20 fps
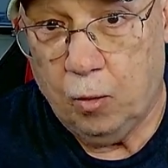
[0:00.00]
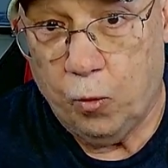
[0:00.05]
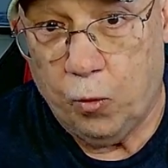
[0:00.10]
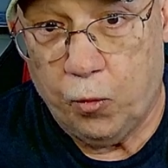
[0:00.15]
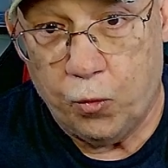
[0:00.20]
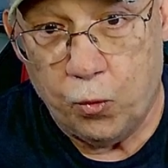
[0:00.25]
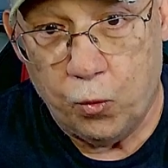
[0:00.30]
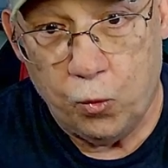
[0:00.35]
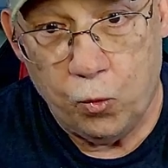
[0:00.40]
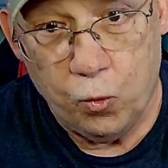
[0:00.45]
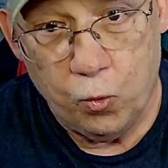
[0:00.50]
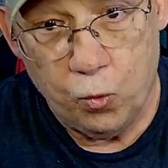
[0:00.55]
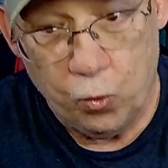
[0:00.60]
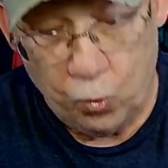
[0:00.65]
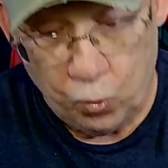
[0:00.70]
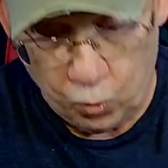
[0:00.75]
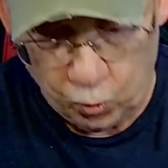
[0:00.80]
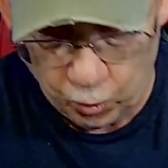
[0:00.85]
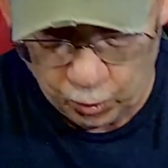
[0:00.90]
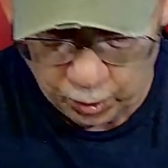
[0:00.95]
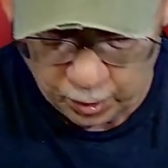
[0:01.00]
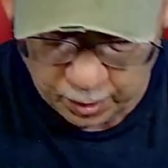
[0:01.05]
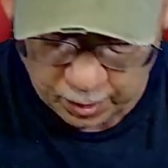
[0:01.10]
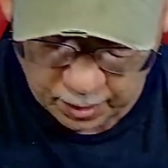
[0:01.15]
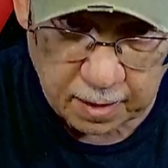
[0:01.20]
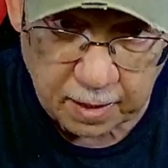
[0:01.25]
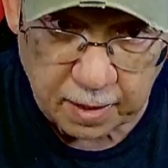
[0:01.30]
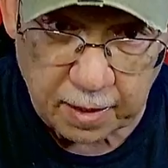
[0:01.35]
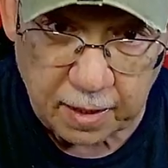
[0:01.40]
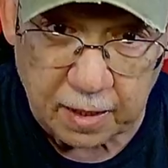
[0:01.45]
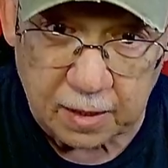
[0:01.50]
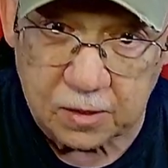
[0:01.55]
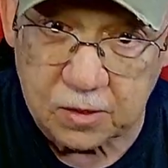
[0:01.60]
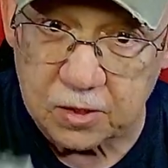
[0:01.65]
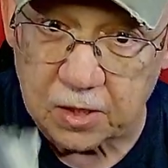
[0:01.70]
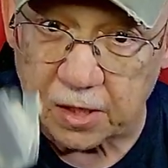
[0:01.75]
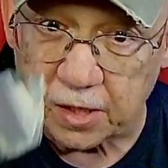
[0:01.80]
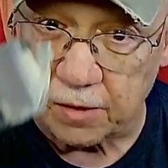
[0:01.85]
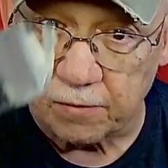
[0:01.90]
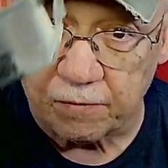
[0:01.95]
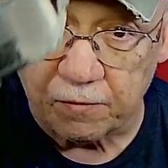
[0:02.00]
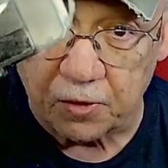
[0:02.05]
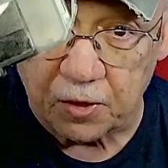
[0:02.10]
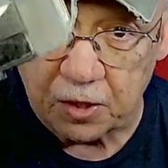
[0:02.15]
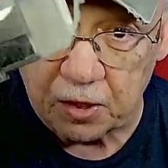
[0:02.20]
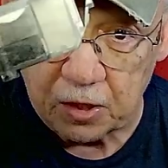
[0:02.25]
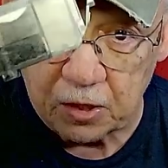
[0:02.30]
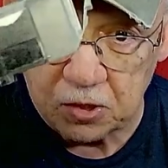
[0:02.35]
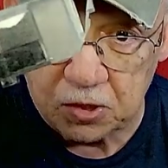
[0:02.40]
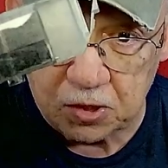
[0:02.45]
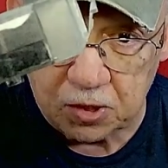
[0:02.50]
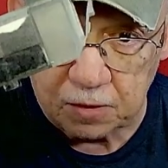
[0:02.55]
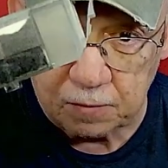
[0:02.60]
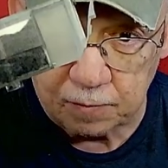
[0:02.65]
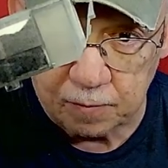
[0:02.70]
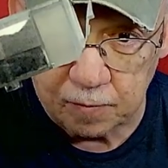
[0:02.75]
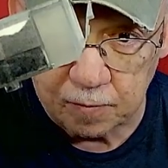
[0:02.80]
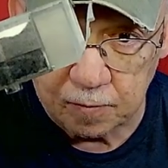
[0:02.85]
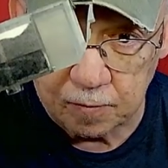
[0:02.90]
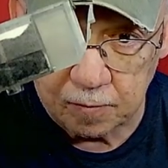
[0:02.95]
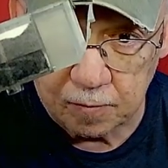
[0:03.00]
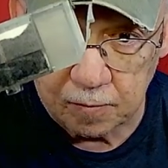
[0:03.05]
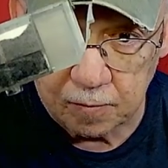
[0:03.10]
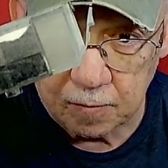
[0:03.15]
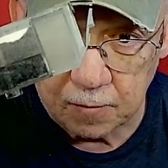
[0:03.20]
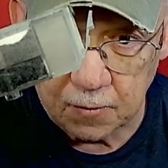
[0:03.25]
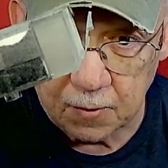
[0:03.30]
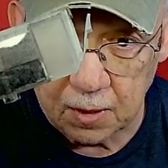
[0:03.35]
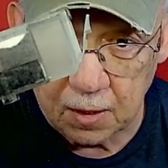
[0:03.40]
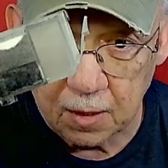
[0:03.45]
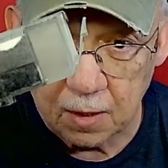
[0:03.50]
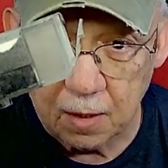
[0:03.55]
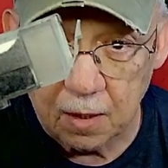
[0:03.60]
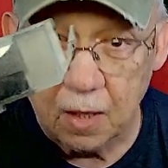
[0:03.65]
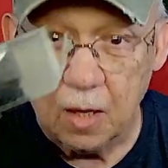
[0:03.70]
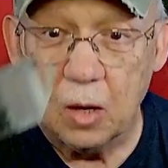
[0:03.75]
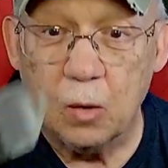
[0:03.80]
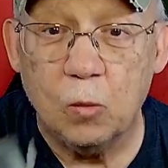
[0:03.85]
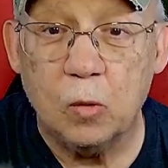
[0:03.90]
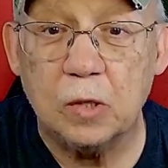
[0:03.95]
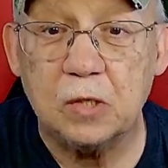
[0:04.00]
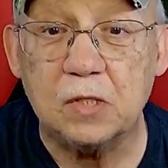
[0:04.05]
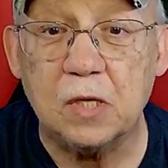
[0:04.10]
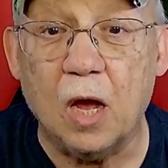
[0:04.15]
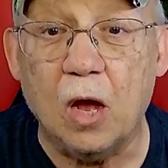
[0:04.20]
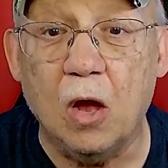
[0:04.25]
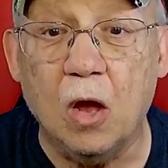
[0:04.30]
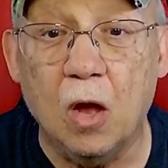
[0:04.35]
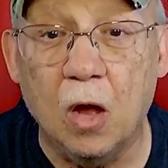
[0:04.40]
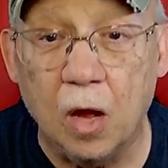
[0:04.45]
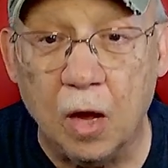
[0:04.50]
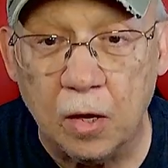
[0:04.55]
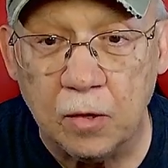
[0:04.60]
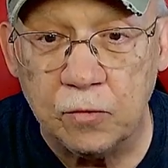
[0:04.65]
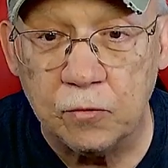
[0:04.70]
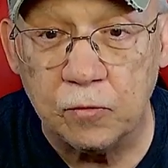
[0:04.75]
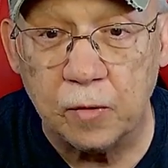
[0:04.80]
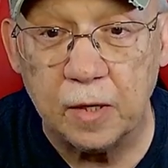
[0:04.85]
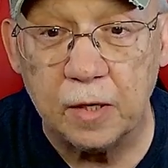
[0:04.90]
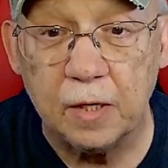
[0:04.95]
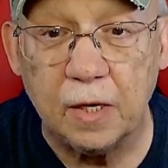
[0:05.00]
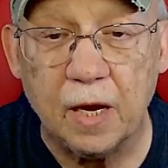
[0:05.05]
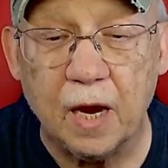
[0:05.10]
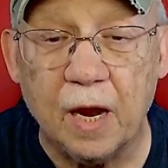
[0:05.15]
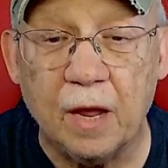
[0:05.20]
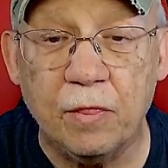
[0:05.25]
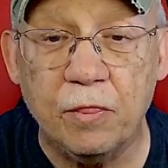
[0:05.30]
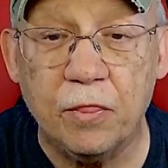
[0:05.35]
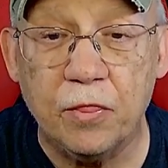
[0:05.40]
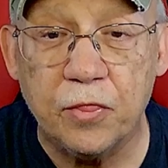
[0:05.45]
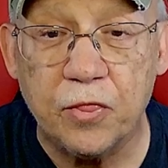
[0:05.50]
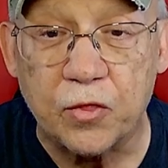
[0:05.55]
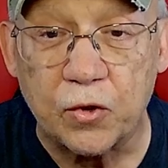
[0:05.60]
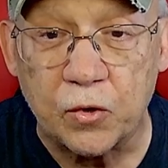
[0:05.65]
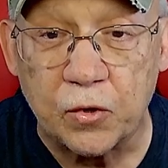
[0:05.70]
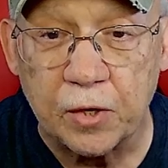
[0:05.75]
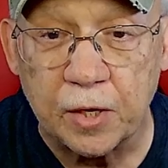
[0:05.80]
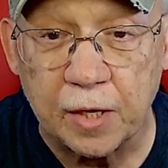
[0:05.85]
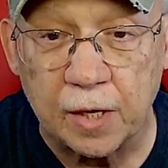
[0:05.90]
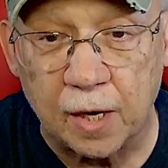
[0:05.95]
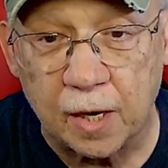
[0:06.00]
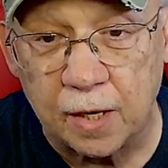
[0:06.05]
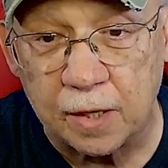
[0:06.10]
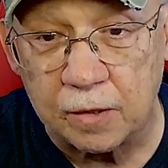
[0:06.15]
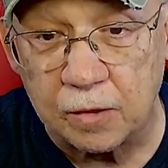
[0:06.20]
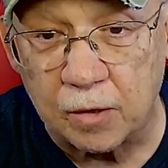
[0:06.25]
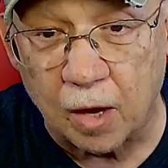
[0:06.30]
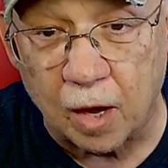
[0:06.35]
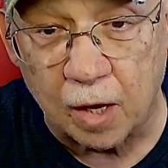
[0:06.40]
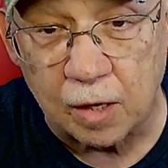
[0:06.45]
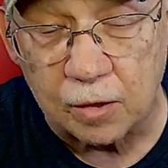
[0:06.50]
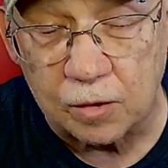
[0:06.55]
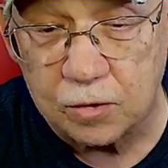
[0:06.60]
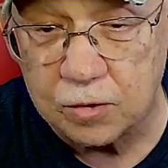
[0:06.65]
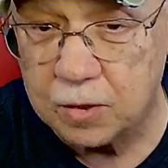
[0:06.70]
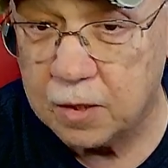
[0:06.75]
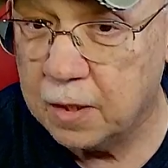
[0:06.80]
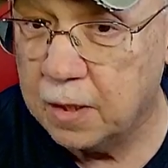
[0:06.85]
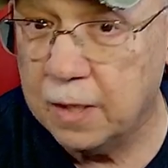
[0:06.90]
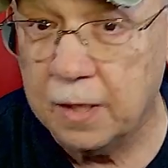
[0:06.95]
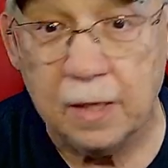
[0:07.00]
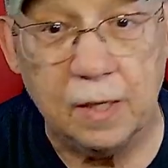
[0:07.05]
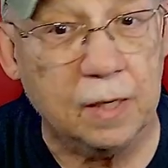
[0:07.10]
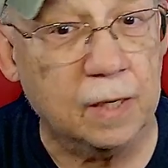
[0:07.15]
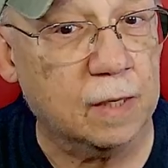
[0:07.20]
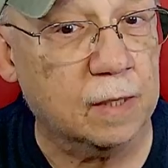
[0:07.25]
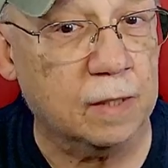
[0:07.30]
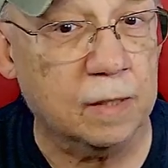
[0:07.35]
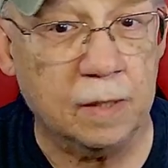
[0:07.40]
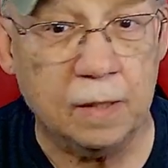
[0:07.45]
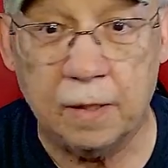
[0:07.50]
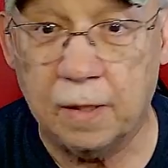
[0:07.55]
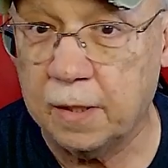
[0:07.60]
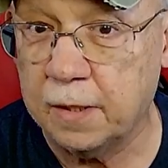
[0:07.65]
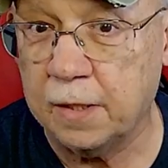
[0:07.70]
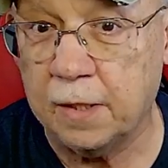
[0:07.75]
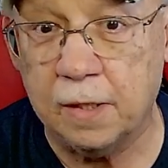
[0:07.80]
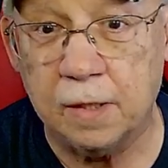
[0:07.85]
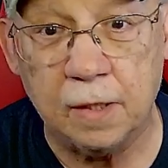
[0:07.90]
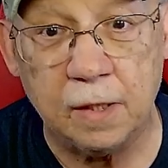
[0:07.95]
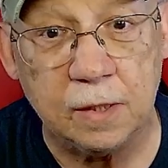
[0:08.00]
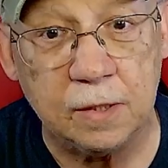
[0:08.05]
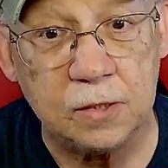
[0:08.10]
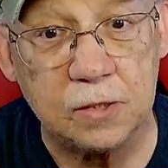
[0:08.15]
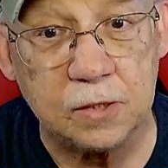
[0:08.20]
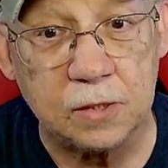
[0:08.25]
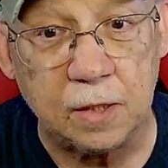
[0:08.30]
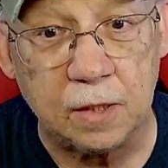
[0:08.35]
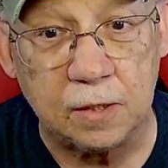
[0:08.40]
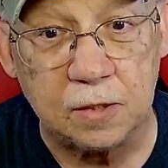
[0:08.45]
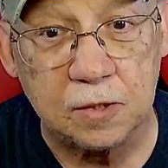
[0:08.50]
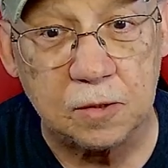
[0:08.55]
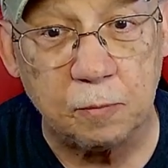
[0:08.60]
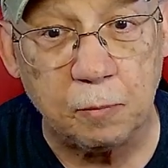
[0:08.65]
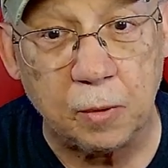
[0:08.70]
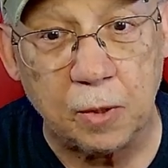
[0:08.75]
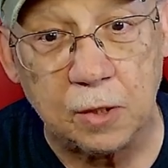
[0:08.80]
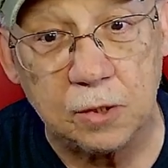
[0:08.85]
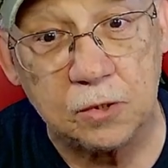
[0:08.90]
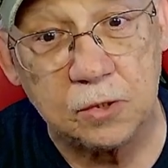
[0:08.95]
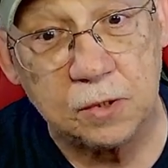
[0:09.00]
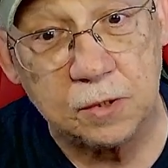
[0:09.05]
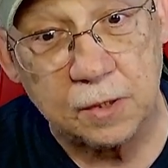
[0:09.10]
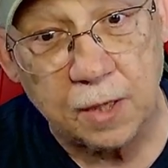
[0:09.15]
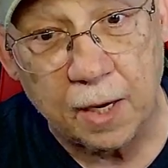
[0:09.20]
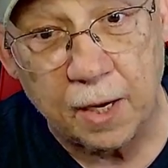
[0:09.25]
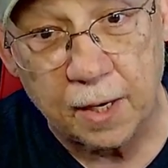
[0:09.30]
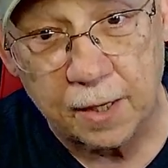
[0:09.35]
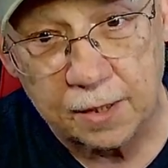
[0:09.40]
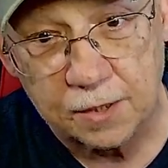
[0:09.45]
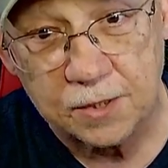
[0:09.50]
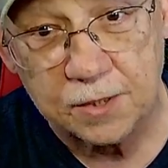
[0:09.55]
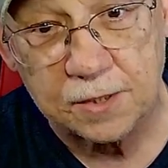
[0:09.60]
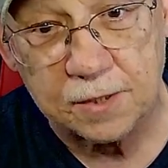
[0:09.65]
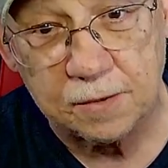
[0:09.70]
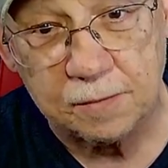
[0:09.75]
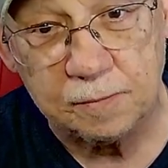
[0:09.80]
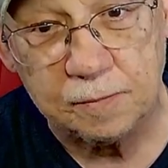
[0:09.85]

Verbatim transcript: Whew. A set of these was $139.99 plus tax.